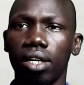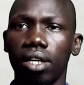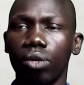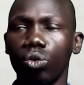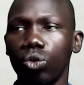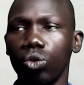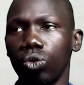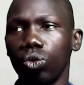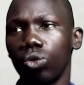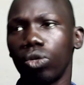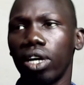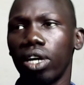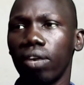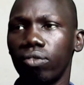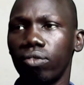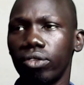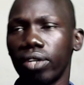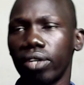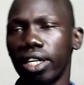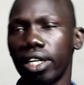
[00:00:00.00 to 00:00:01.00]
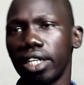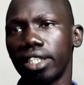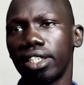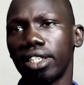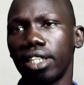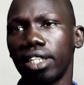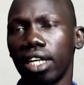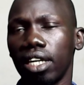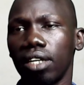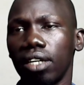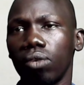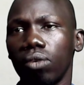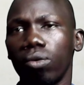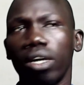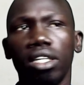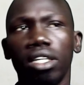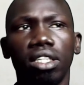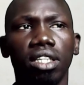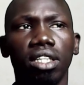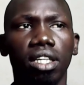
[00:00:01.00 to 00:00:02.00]
you have to understand
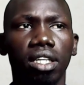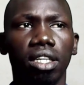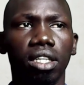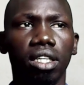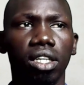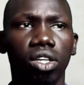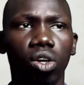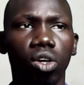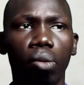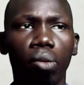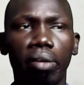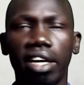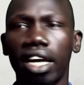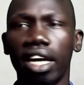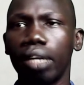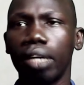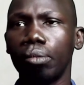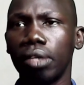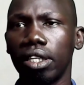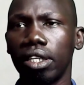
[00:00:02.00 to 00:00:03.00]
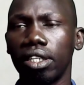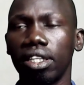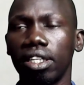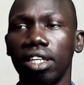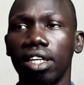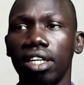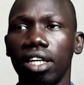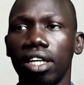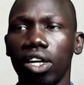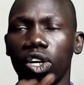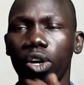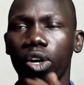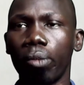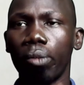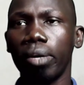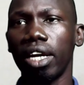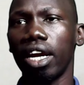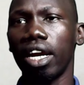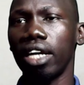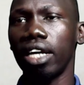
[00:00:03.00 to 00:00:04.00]
what a command line means. A
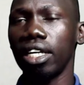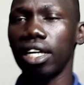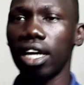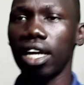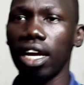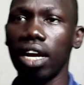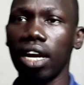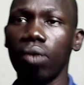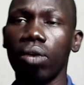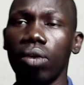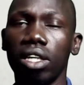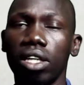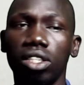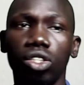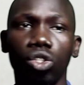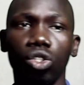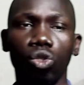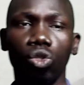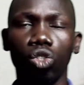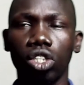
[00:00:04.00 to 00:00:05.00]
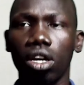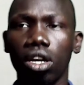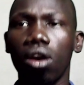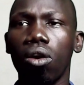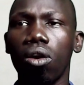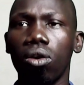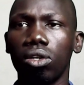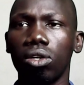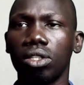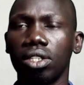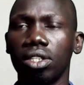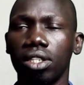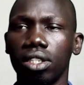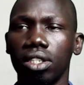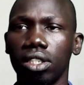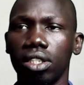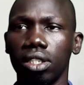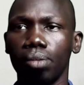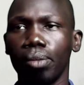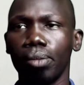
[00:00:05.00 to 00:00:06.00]
command line, it allows us to use code
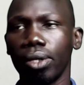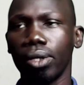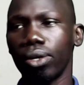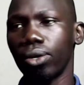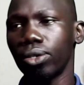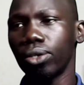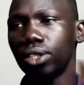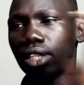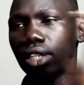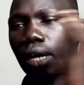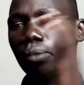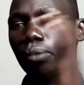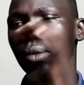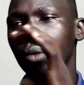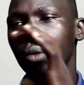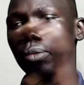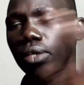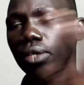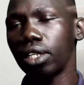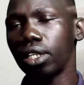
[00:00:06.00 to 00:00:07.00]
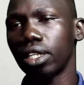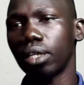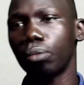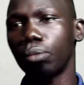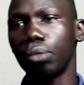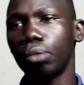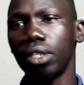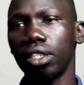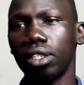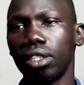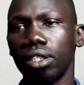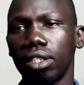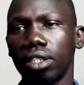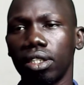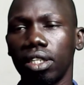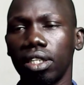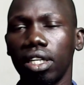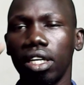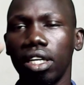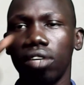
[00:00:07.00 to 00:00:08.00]
because some of the
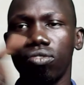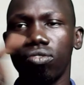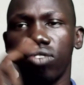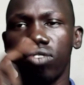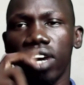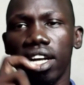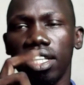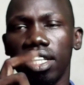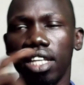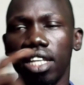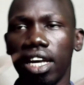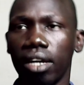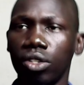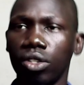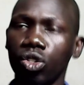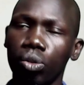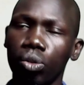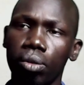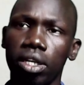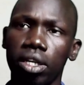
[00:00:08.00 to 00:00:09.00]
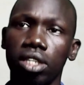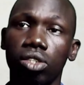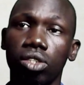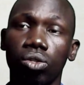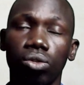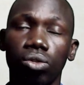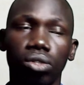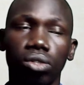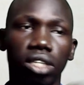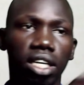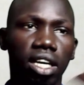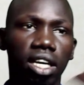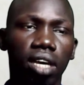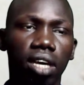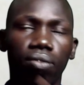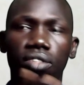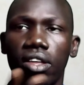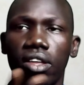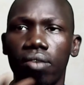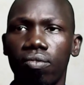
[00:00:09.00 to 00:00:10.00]
computer file, they are too many, so they
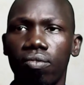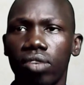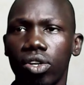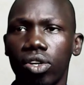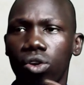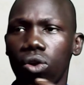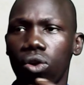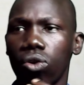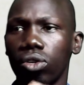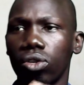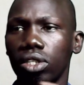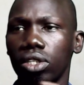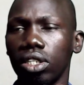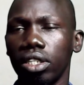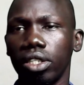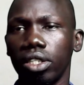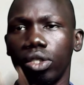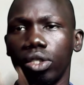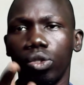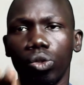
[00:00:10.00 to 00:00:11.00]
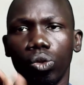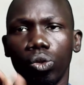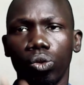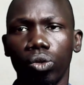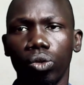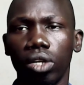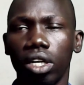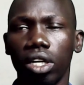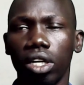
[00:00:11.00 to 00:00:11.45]
give them code to